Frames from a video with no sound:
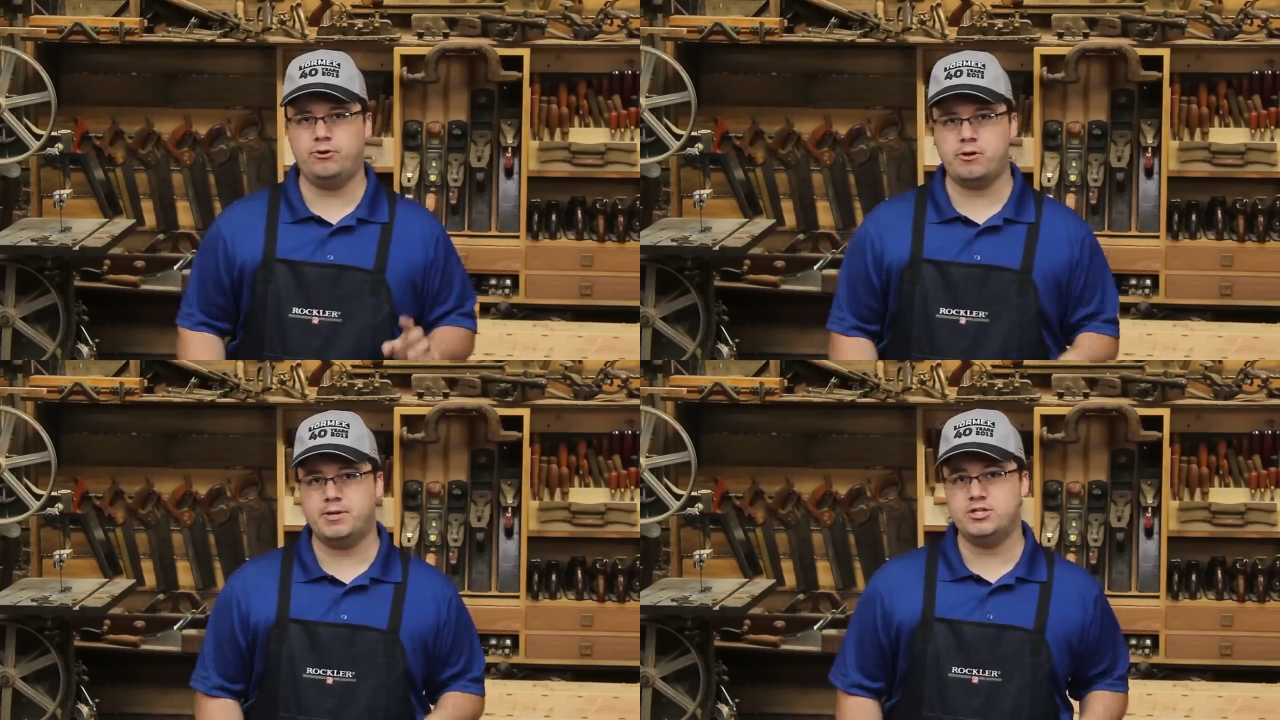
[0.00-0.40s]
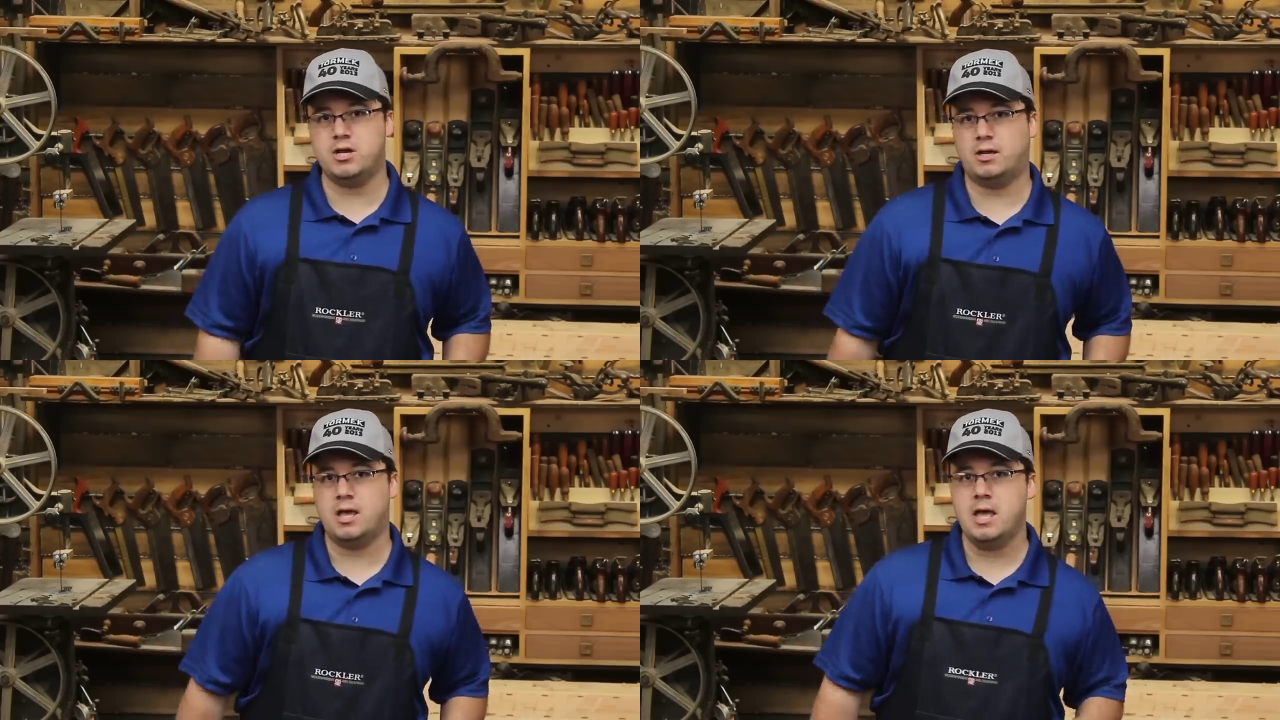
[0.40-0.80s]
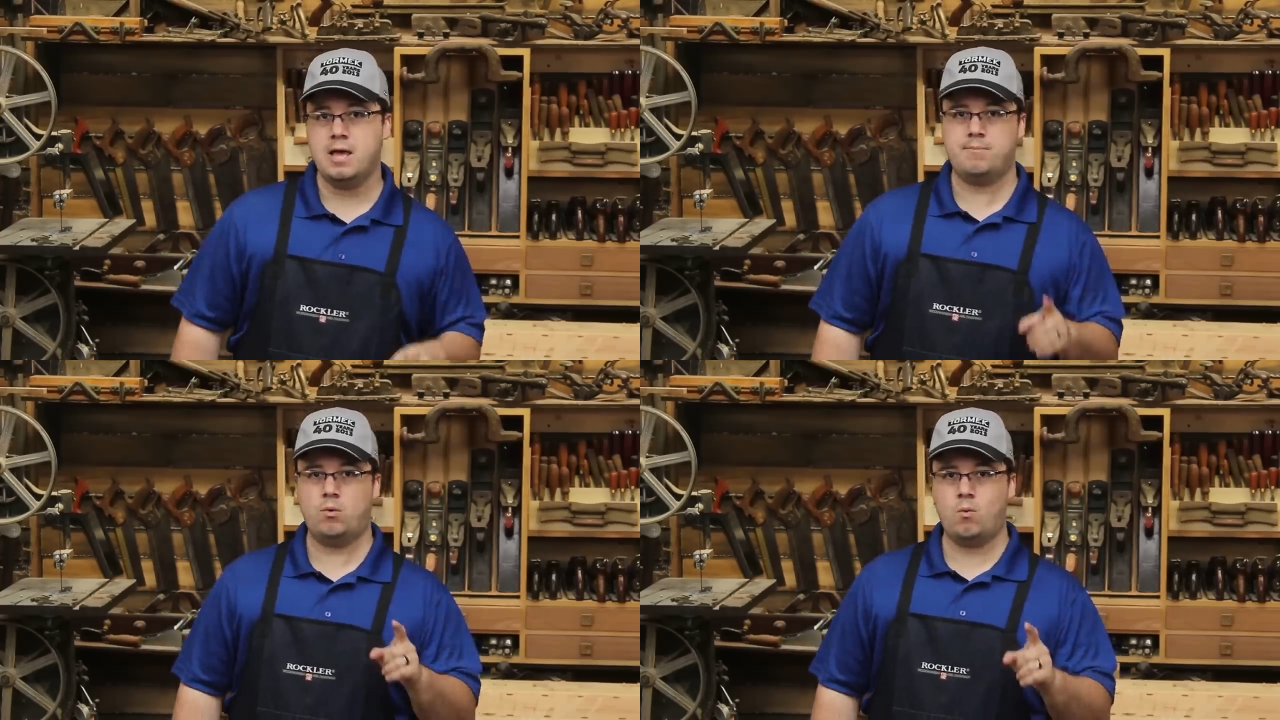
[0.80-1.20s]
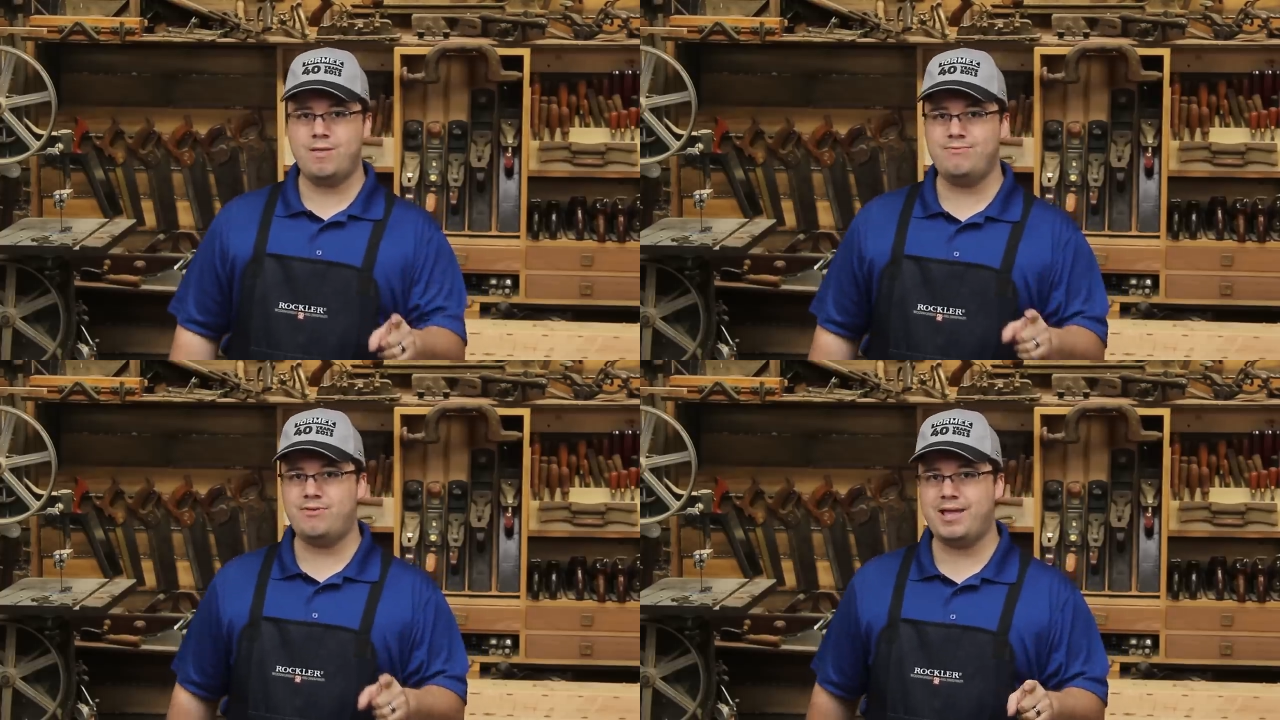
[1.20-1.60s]
holding all my junk, but
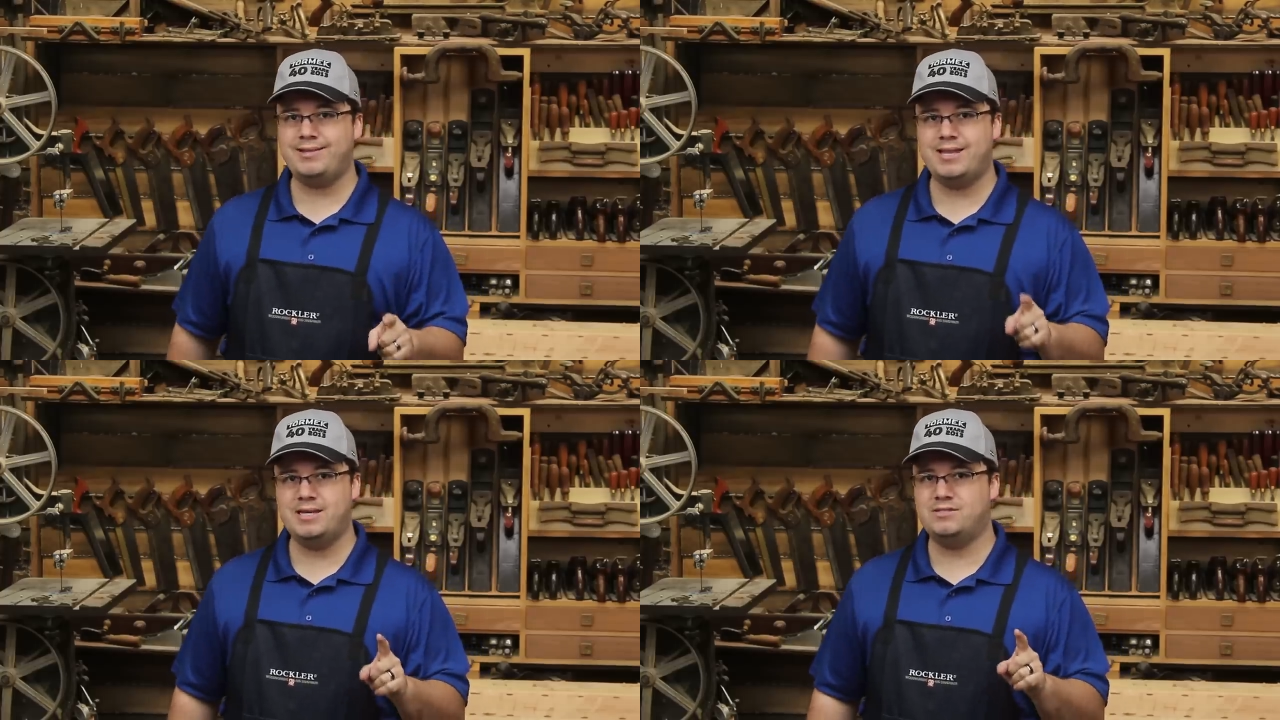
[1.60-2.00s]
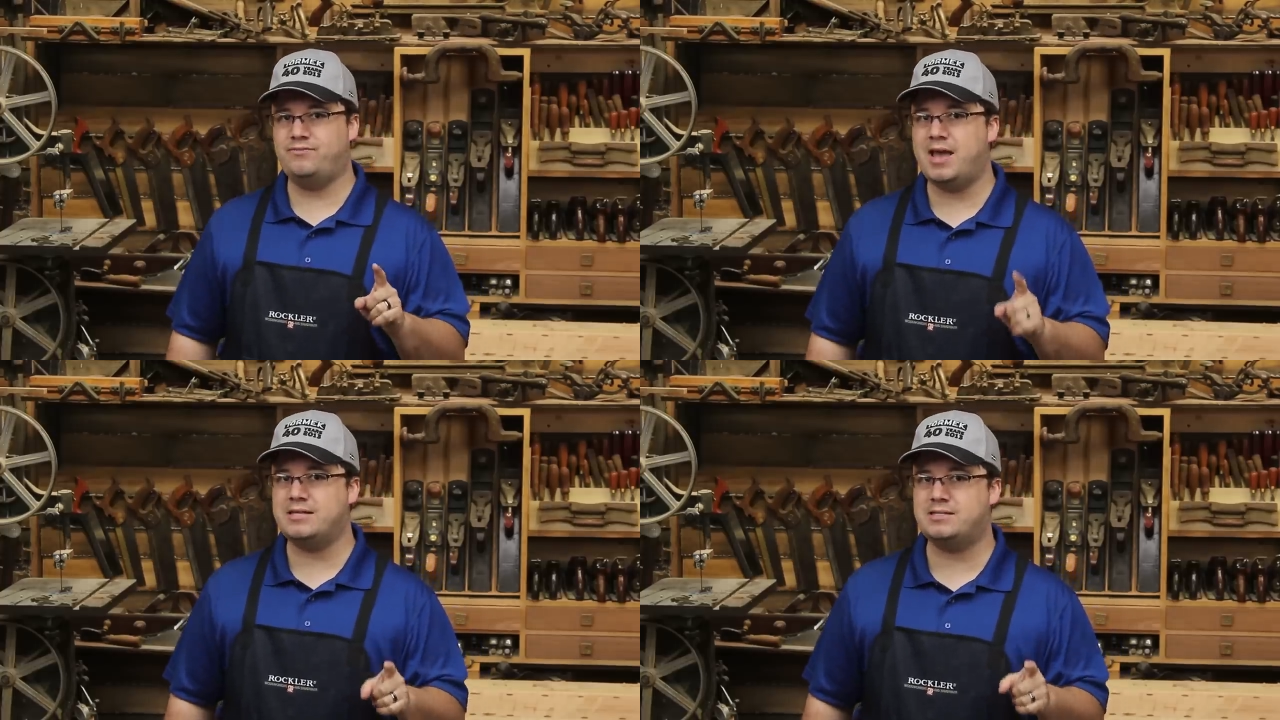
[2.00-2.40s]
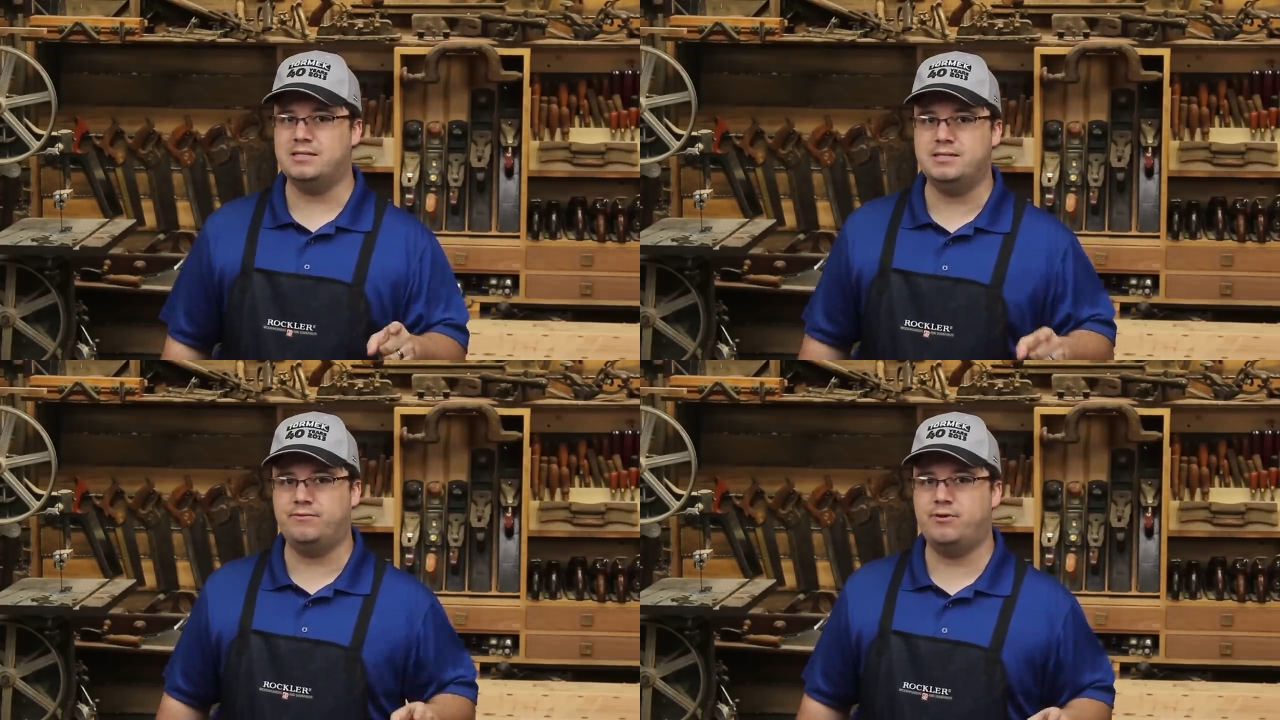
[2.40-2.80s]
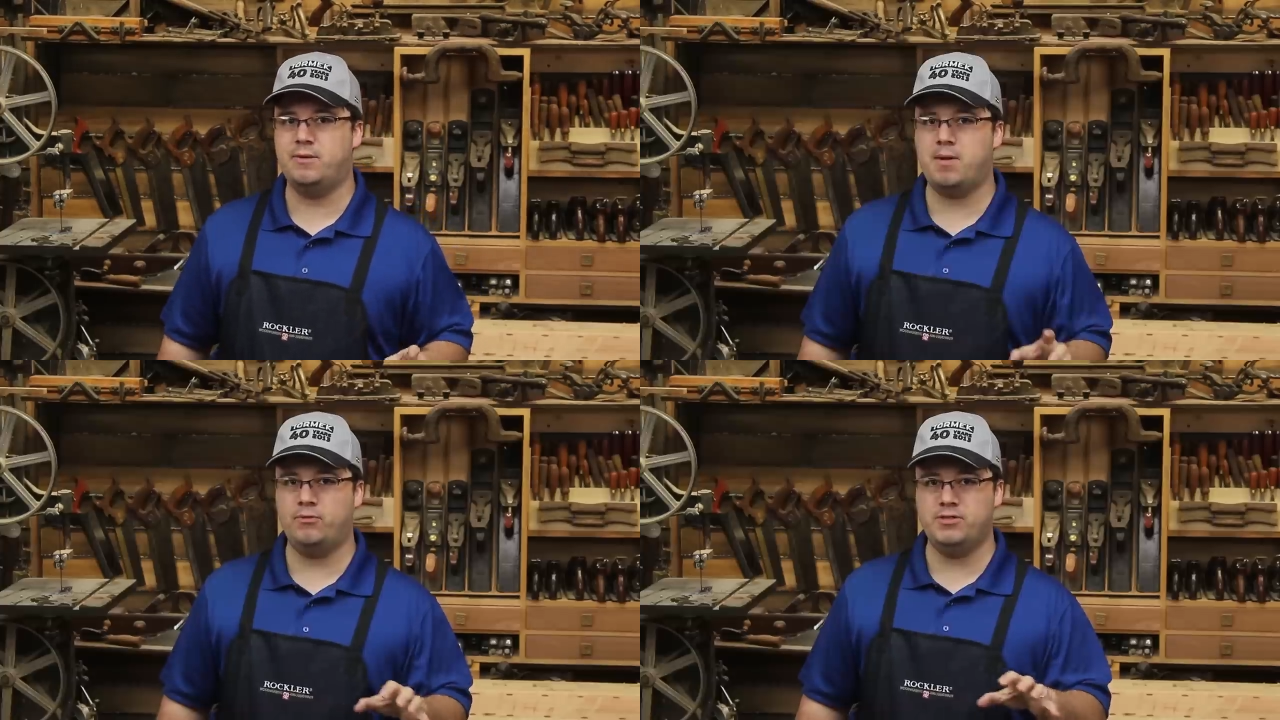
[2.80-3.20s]
one thing that is vastly different about